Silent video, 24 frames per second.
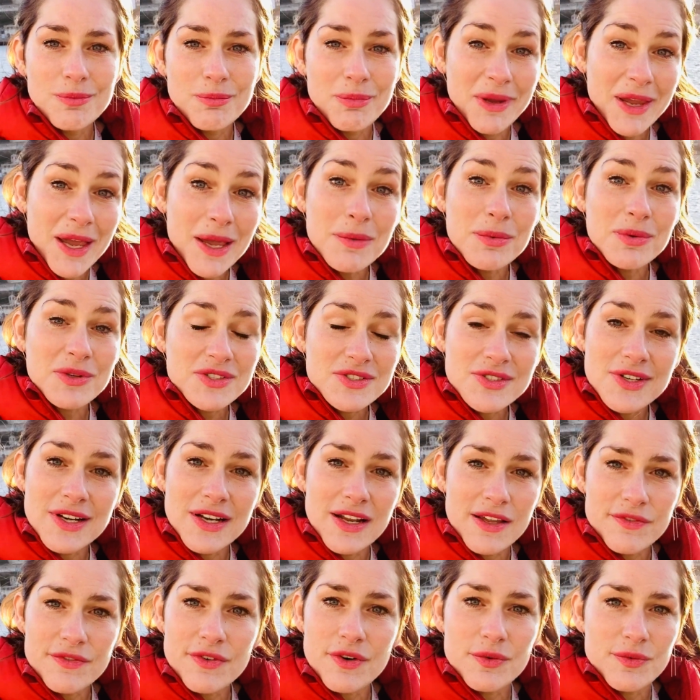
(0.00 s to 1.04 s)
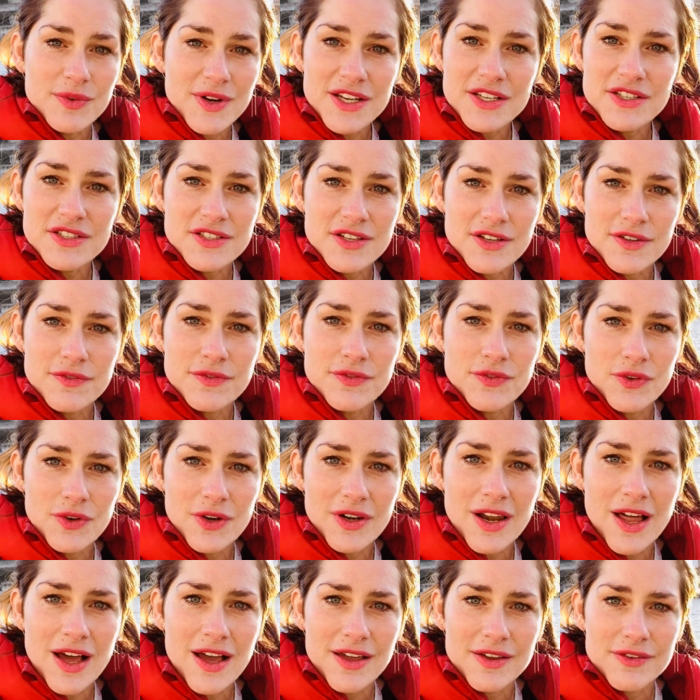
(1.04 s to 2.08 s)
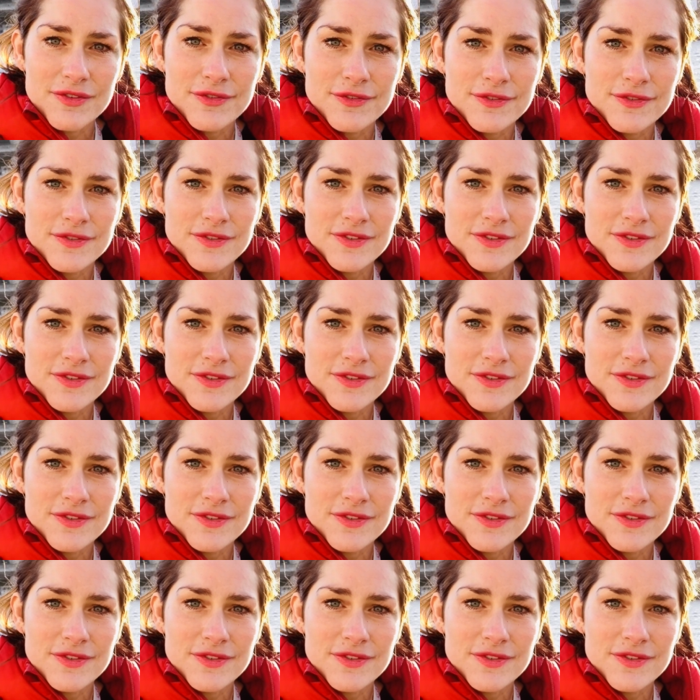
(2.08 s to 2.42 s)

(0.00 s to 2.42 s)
be able to live a rich and full life.